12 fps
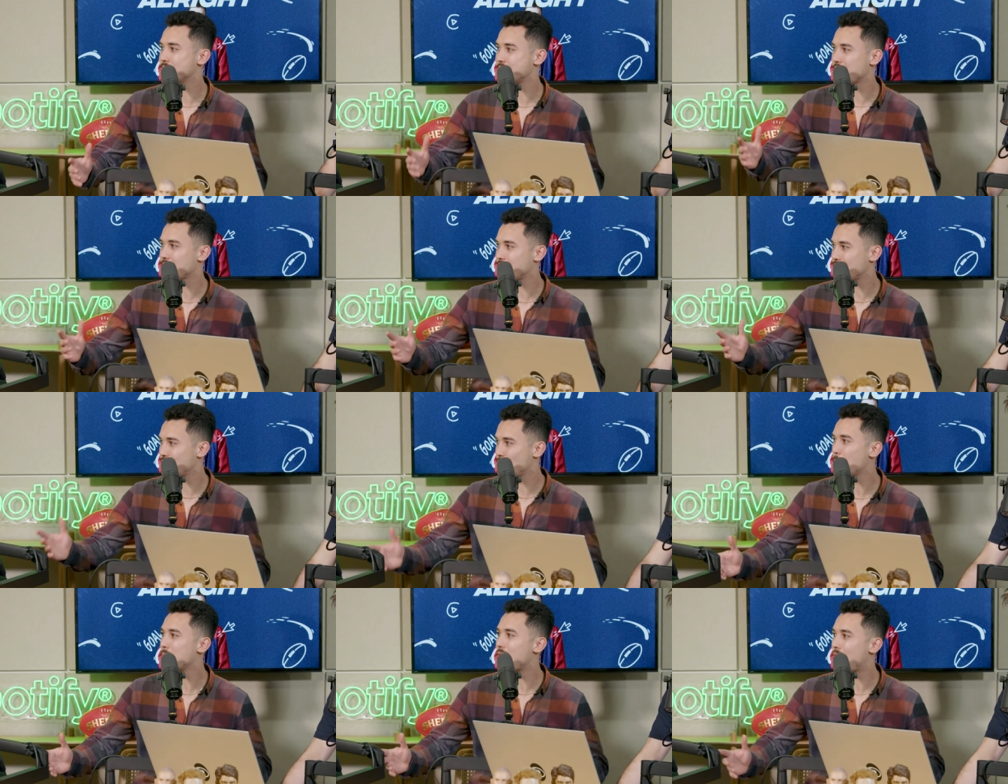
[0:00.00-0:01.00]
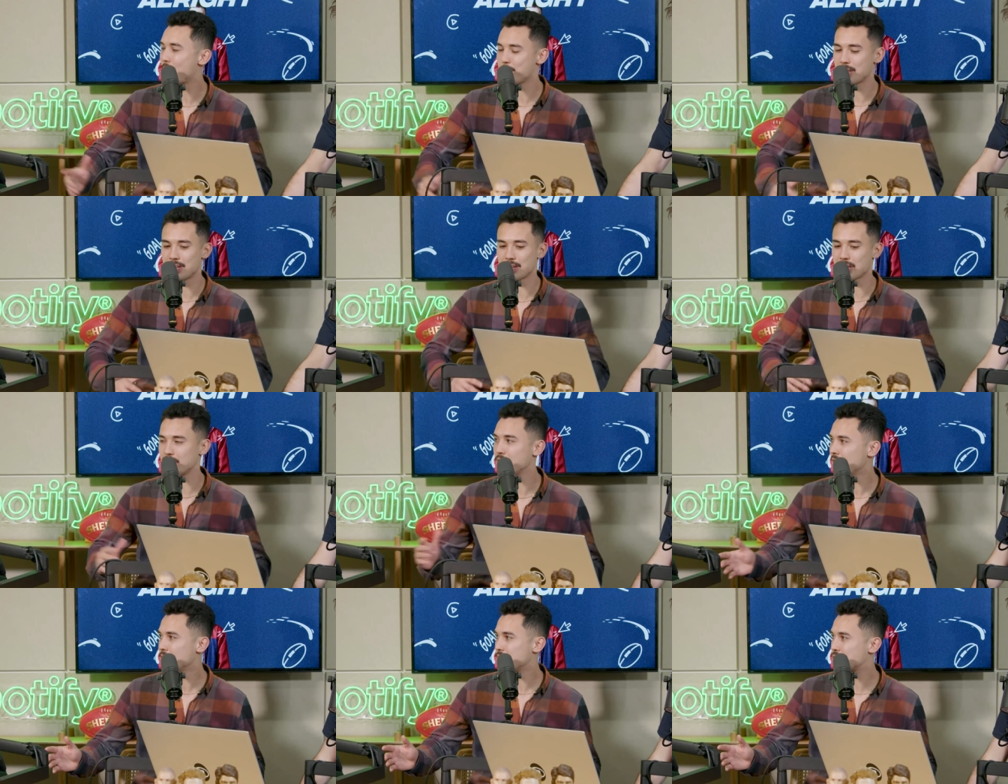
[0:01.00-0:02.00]
does that give you a bit of hope that you can
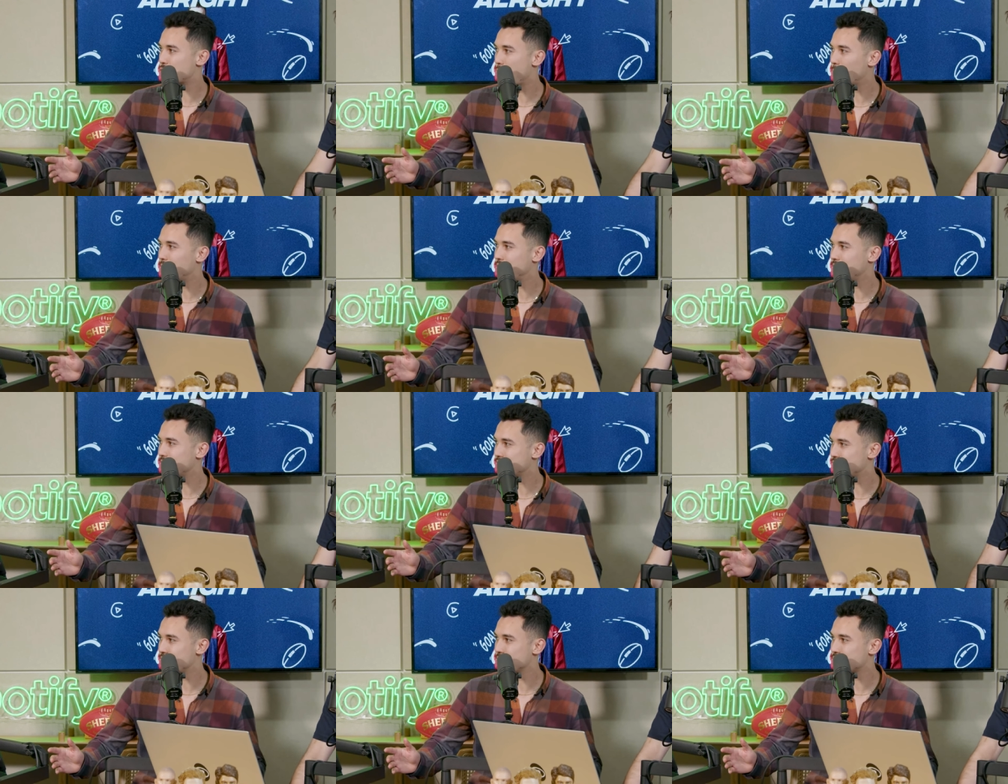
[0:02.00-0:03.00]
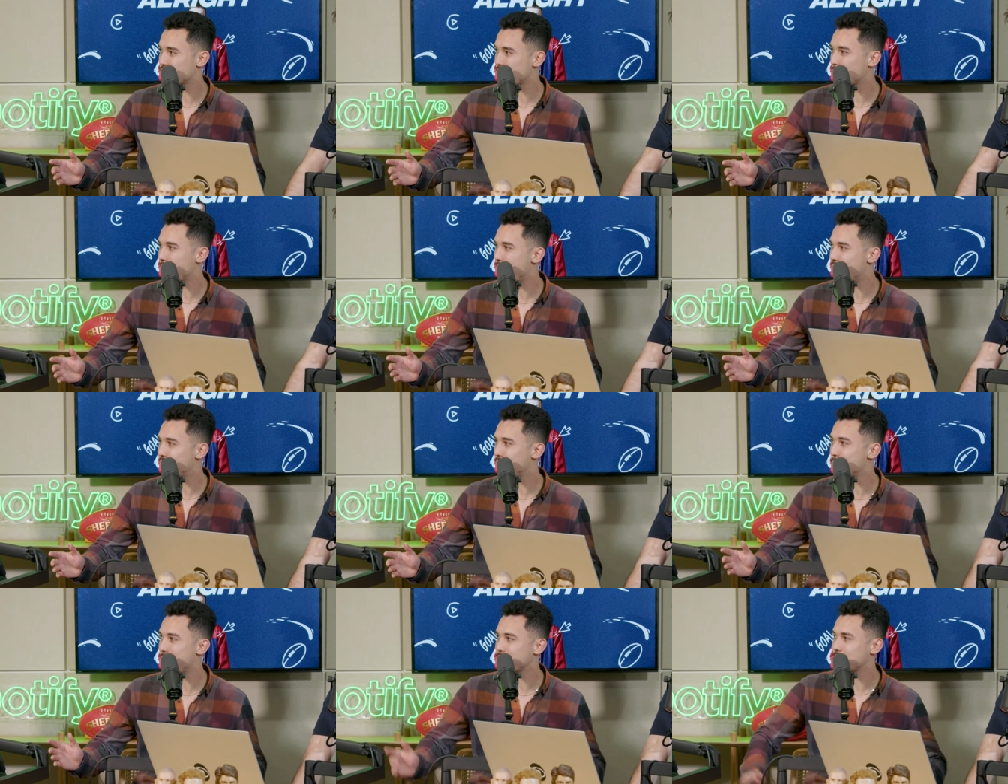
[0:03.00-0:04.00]
stroll in next year and straight away have an
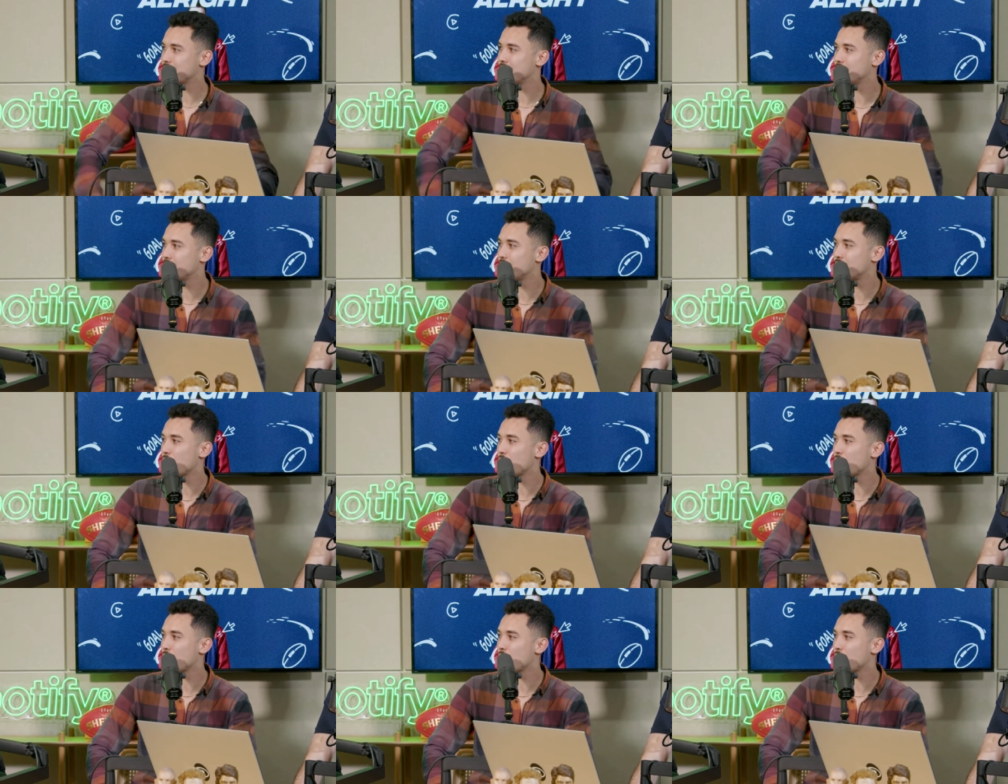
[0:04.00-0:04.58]
impact at this